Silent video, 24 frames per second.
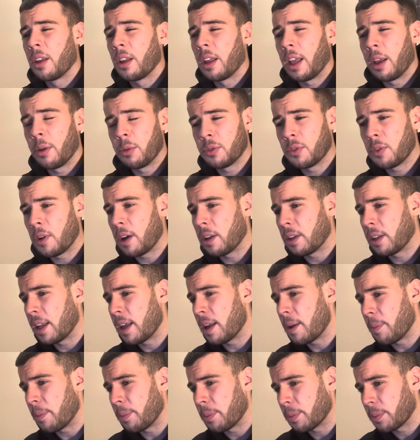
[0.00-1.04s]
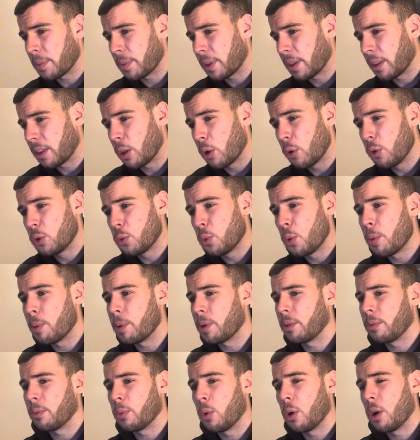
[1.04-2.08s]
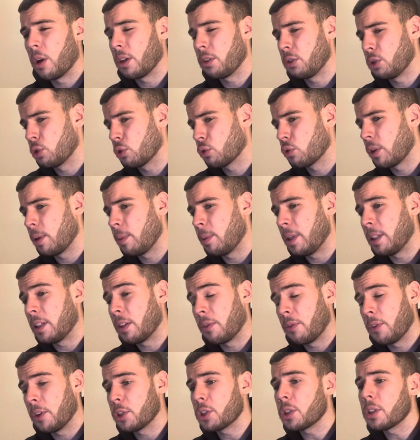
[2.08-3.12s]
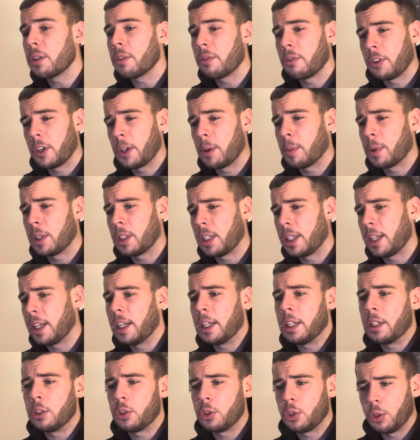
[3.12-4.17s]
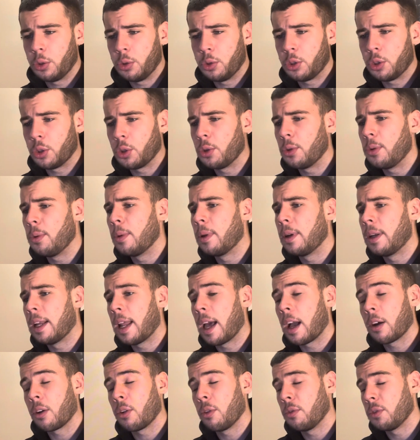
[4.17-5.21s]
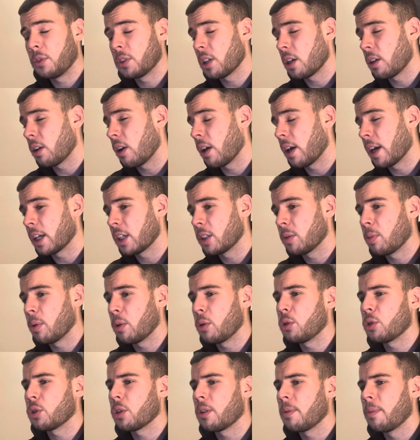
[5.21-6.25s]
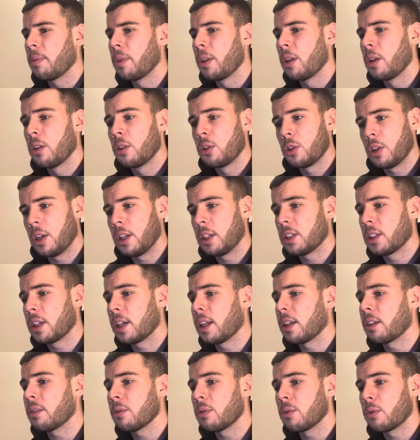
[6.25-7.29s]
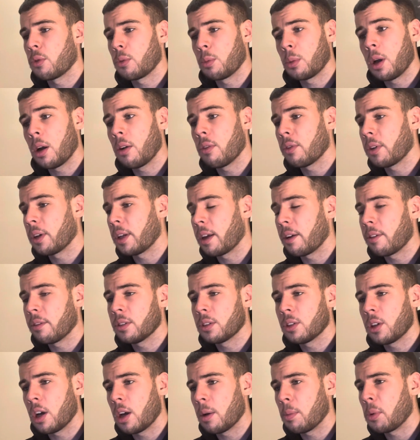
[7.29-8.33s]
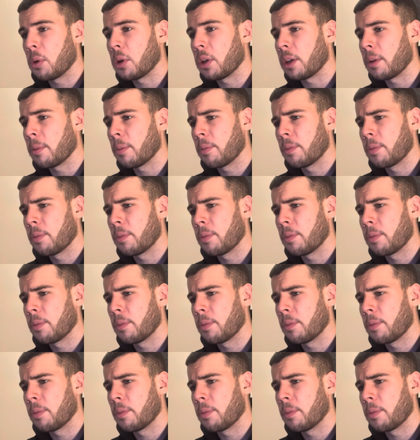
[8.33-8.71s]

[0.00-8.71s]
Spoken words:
was found that those women were extremely deficient in vitamin D due to lack of sunlight exposure to the skin from covering their entire body.